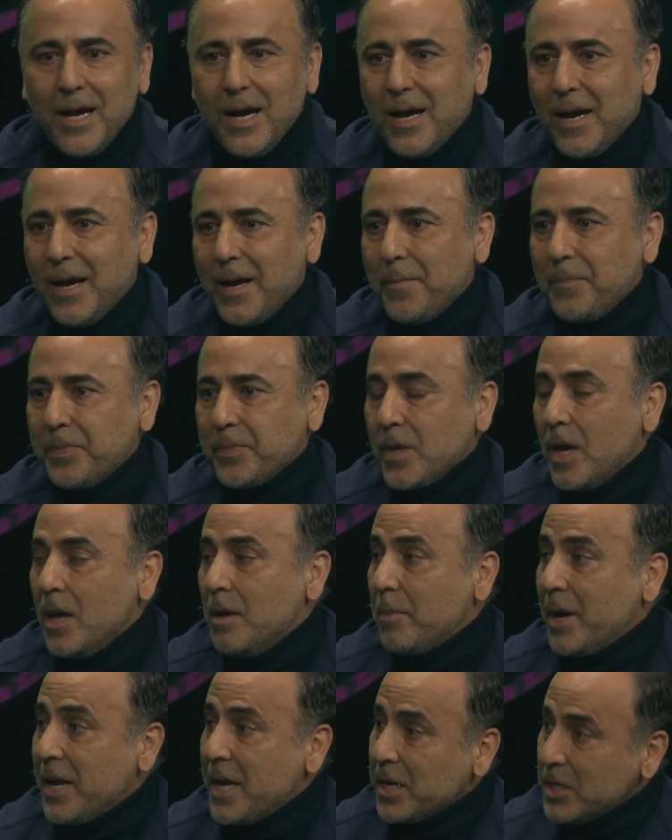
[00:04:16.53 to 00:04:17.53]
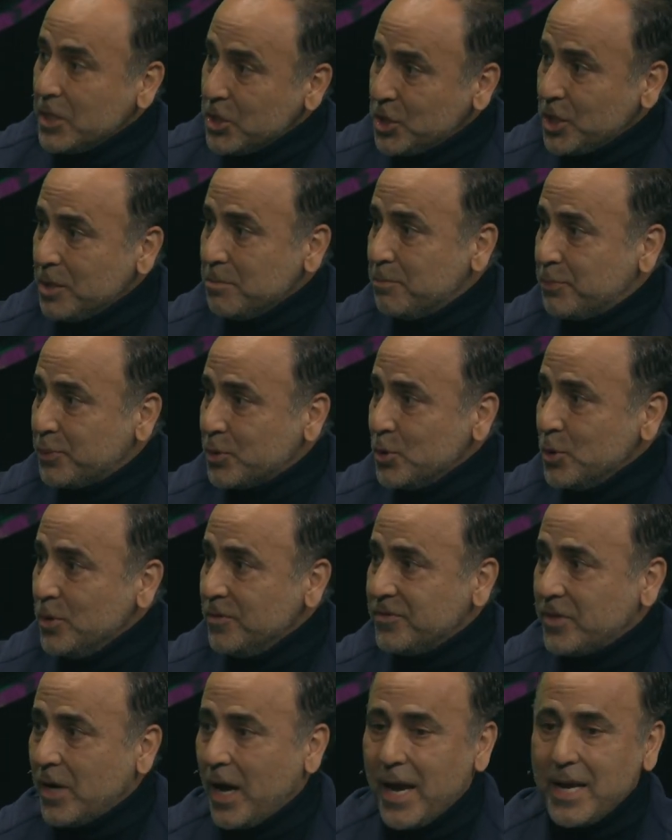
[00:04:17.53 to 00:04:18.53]
Um, my English
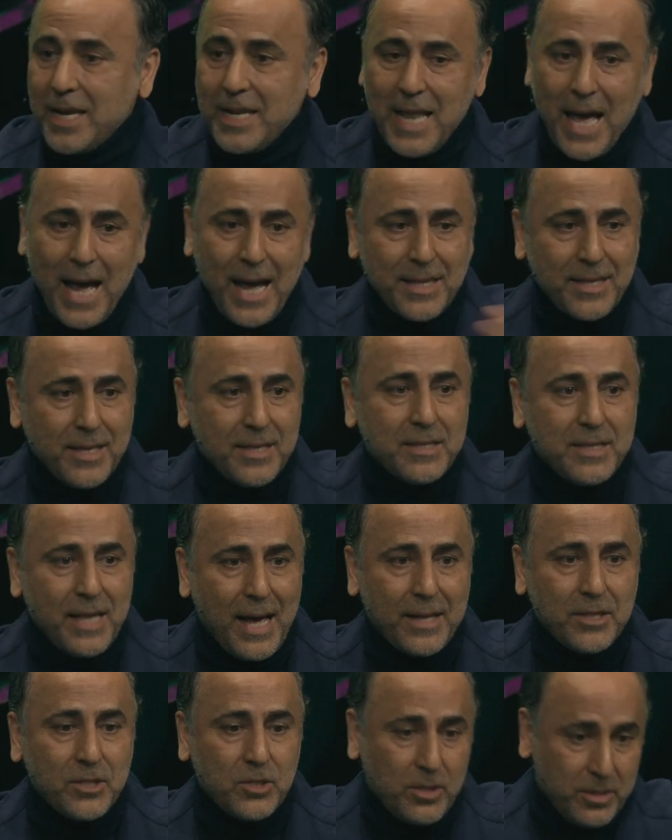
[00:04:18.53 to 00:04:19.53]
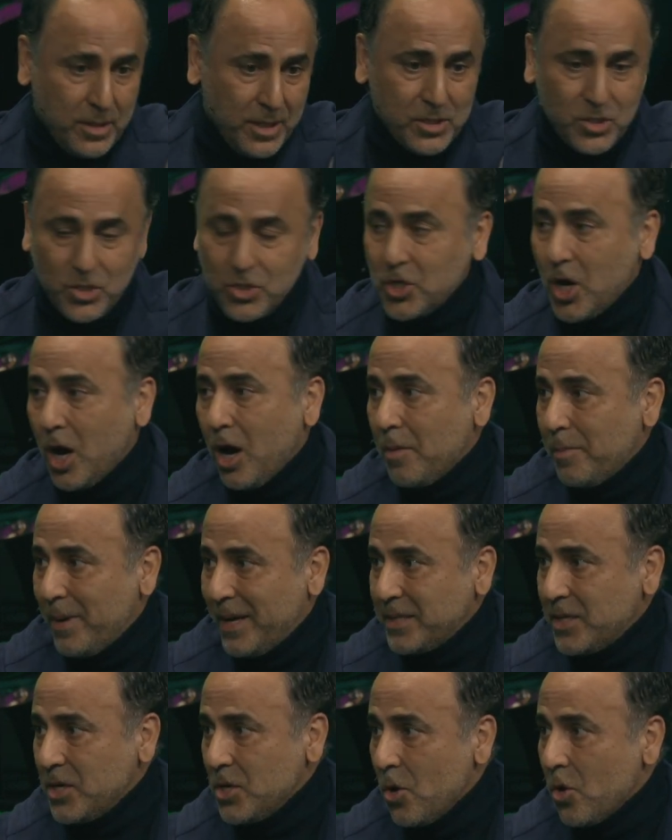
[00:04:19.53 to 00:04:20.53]
improved. I landed that this job
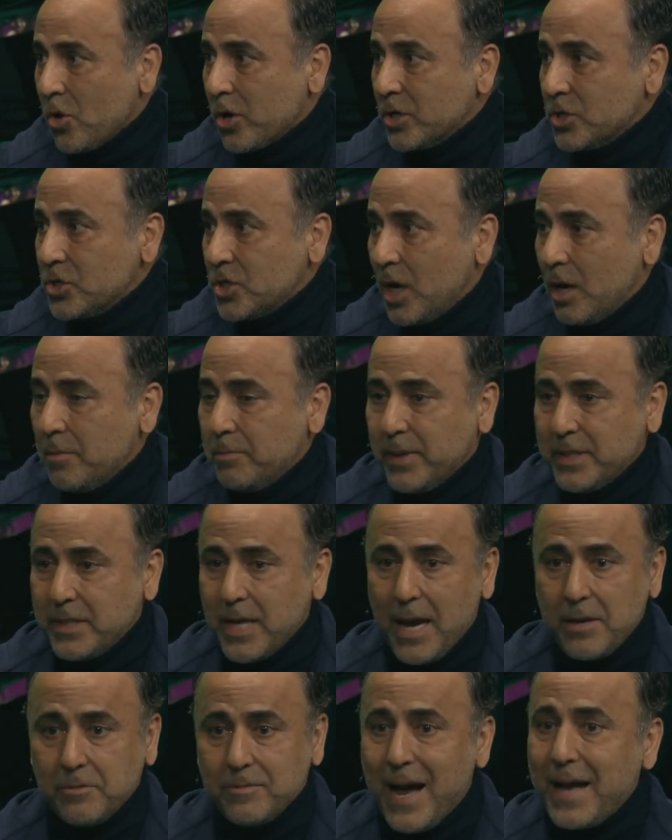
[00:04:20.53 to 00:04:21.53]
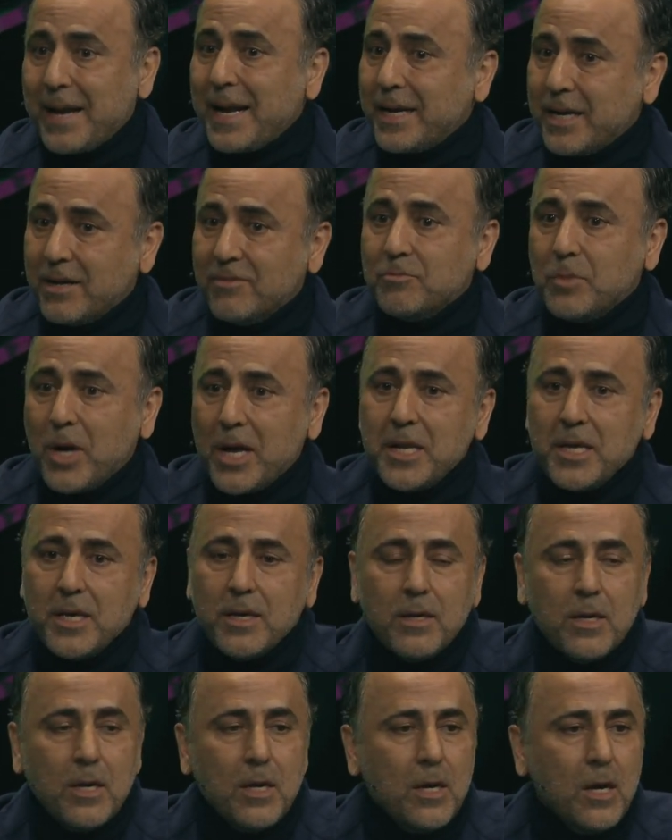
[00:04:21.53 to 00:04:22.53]
at the yogurt shop, but I ran out of money.